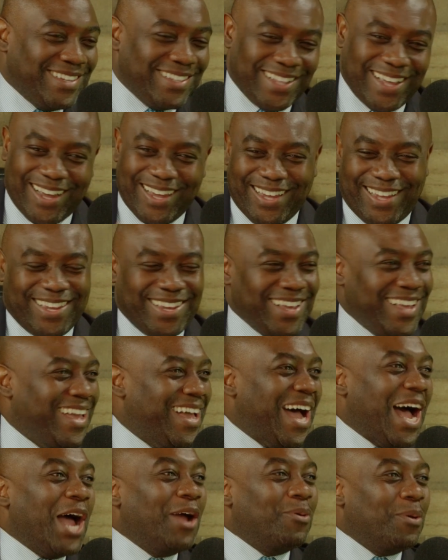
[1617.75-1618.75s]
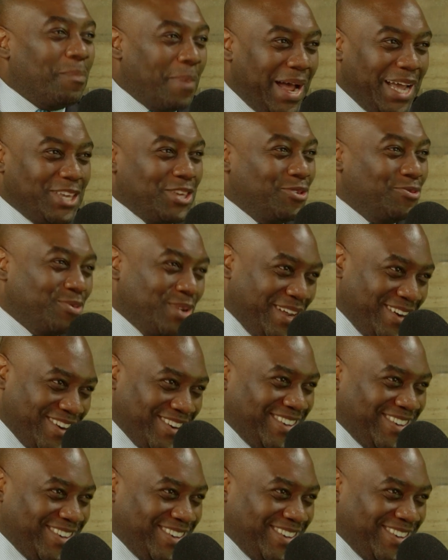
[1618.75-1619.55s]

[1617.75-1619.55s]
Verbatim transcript: like I will buy you dinner,